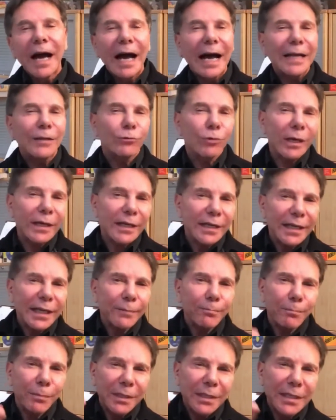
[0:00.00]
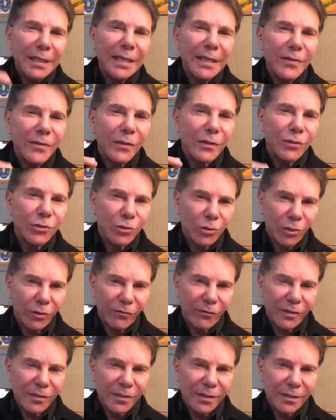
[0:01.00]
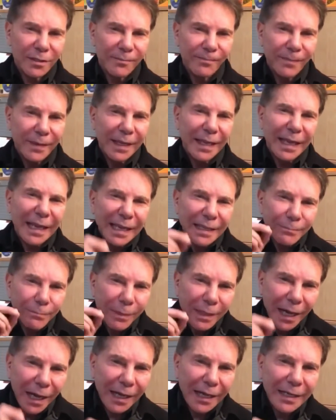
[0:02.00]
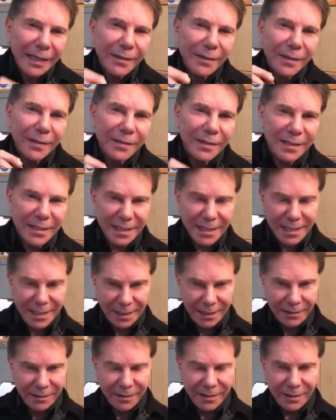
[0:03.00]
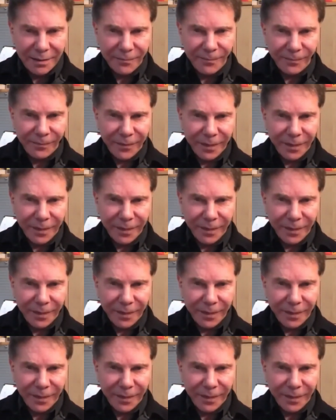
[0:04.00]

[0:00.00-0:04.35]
I try to get beneath the surface and behind the scenes,